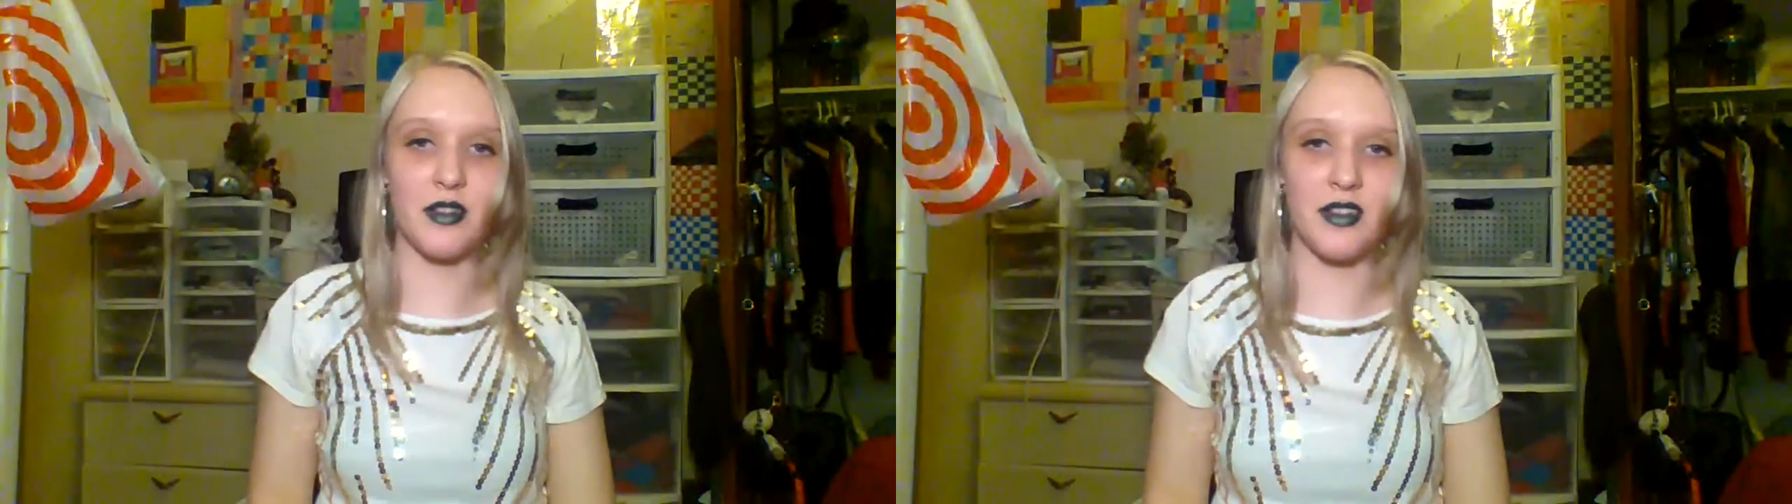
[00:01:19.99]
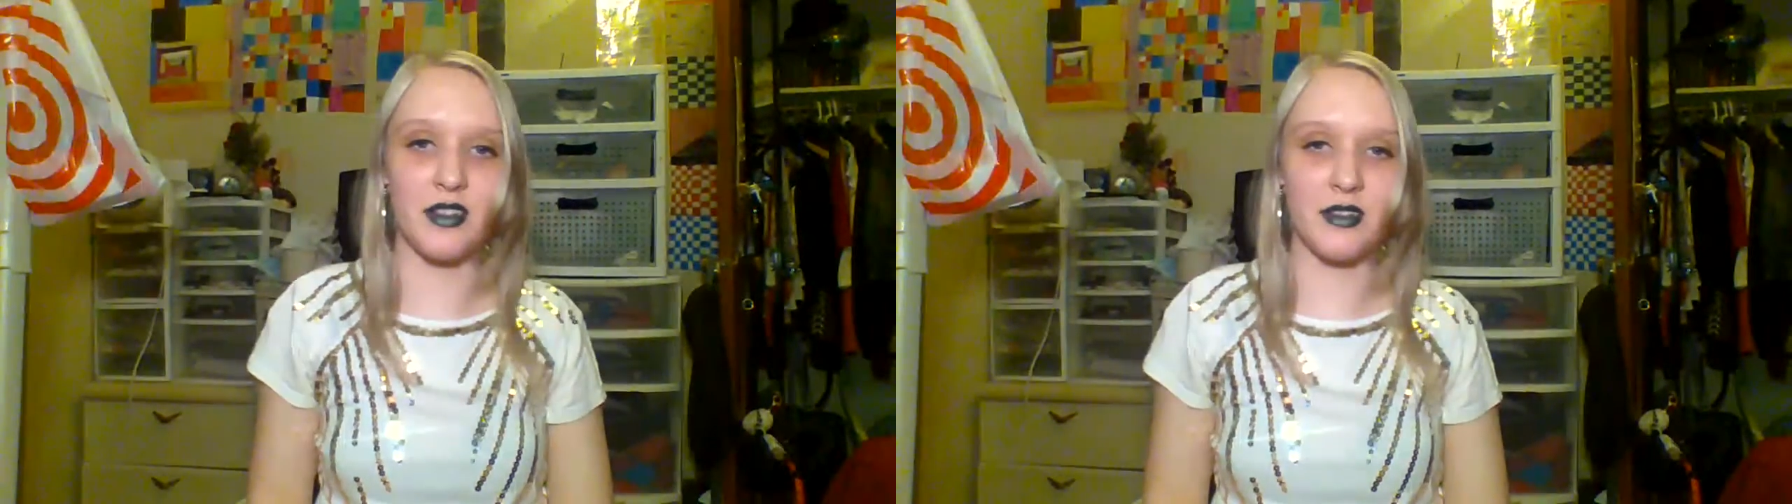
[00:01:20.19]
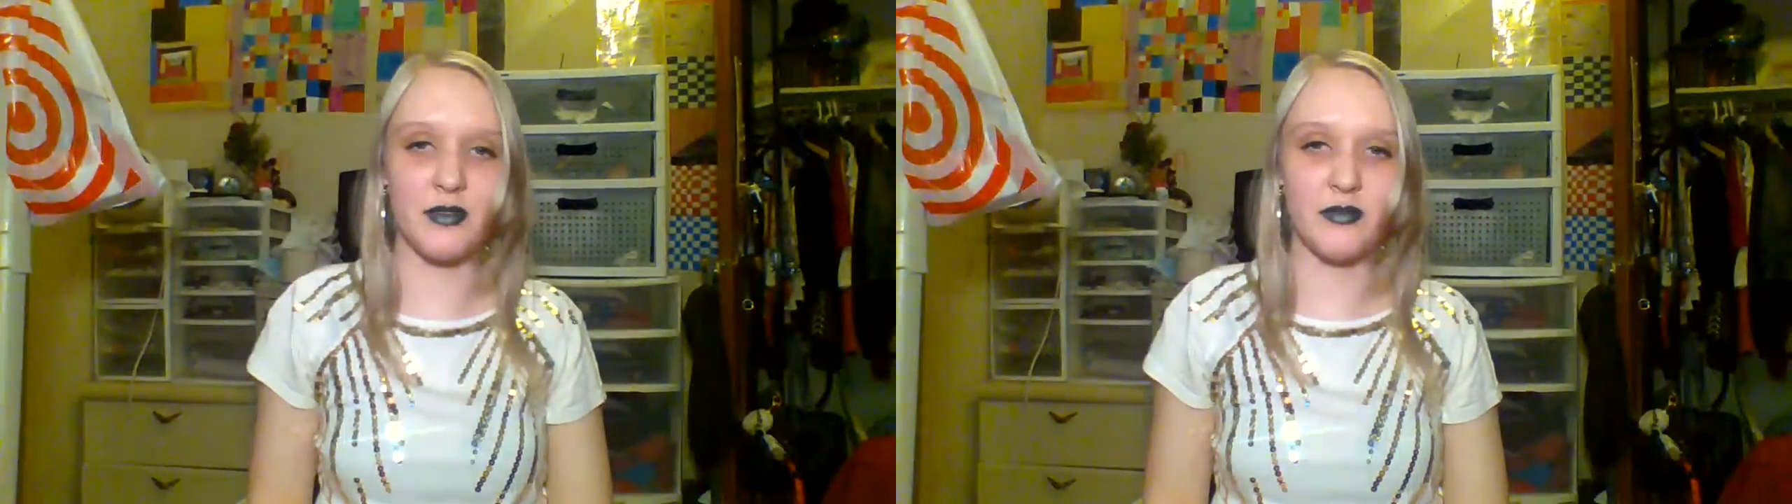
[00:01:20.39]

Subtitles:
yeah.